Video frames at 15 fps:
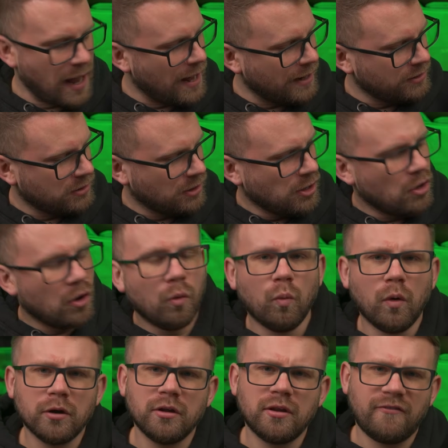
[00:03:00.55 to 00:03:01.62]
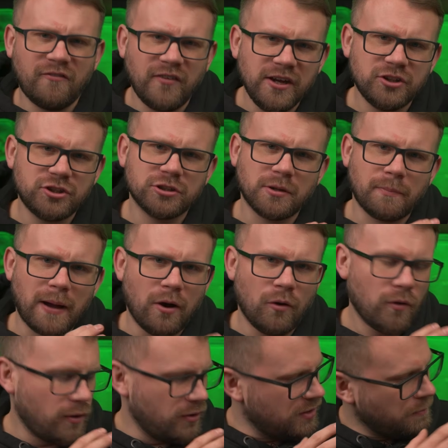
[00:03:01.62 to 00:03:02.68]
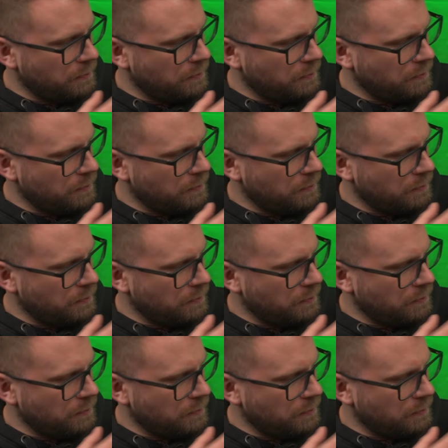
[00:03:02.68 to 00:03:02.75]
And one of the features about the